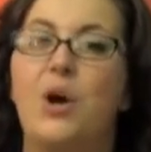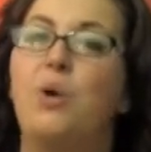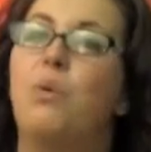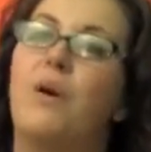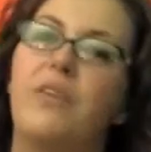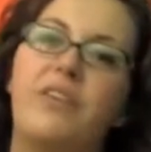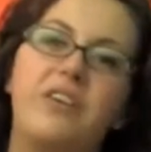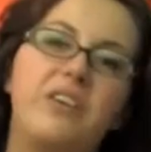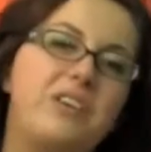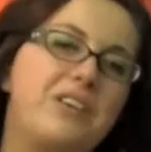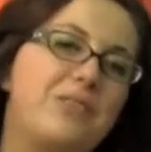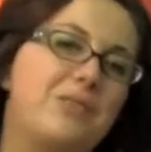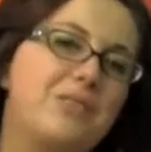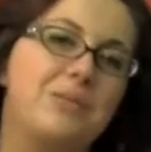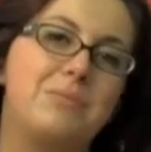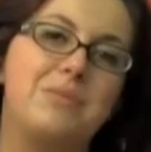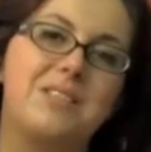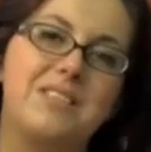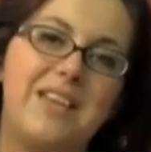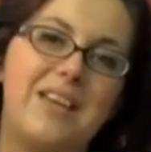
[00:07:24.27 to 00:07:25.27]
Whether you use
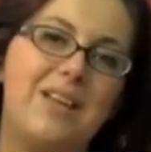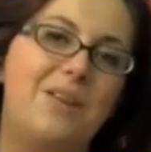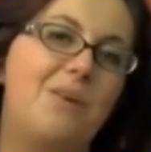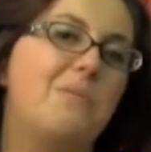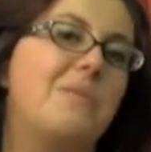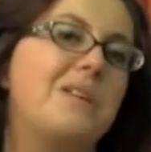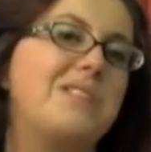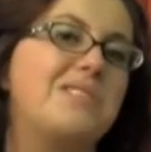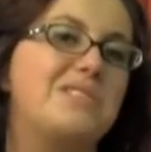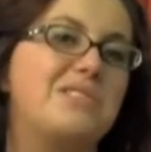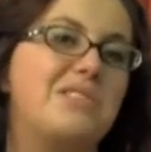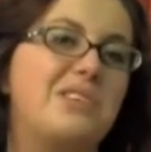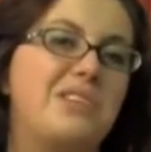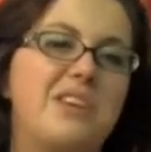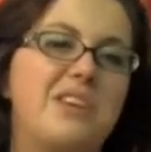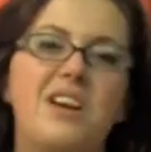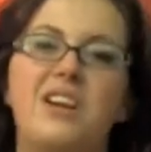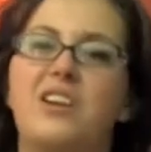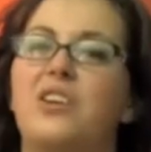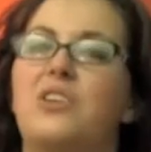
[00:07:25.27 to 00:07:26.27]
a mosquito mister,
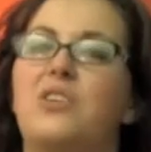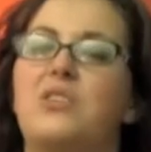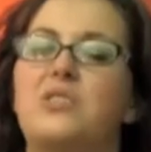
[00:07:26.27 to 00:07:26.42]
you're